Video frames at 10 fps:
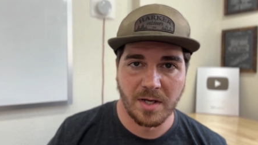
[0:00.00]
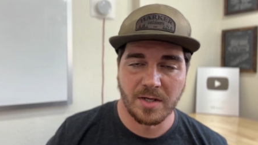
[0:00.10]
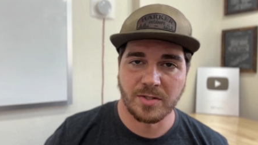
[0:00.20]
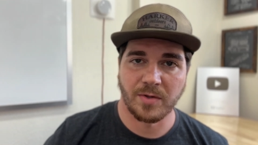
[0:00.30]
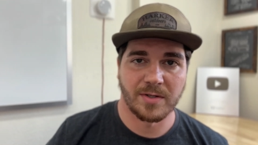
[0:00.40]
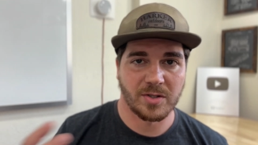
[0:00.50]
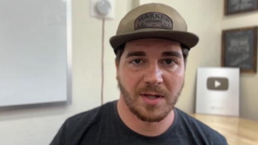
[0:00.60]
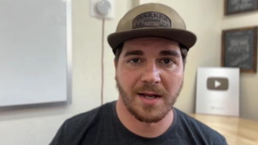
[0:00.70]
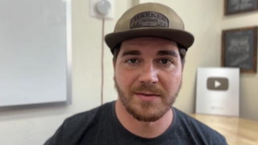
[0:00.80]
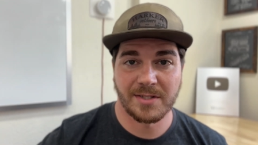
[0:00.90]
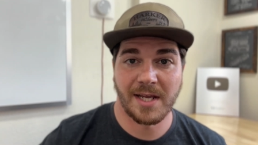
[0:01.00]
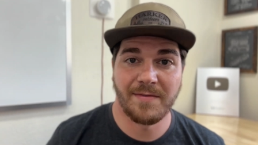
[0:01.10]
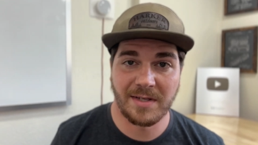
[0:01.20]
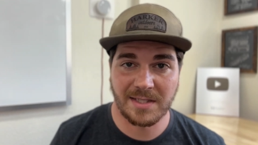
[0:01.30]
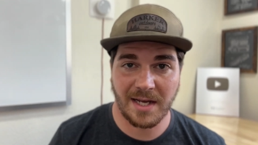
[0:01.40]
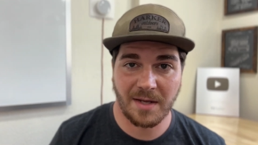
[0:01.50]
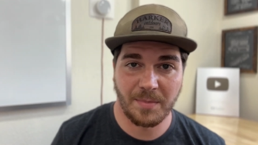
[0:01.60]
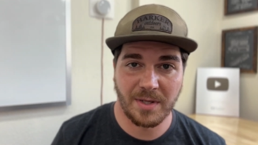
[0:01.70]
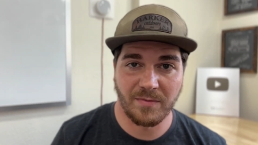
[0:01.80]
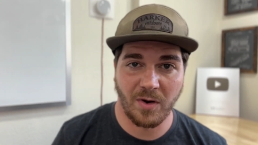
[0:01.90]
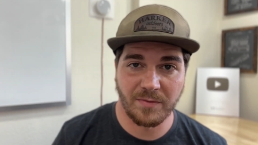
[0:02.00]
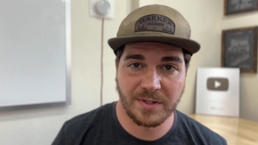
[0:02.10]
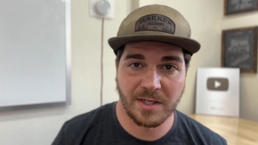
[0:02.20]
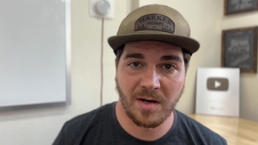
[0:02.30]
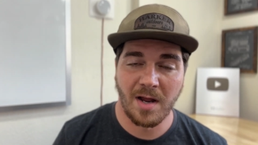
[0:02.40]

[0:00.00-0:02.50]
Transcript: So there's a lot of savings that can be involved here.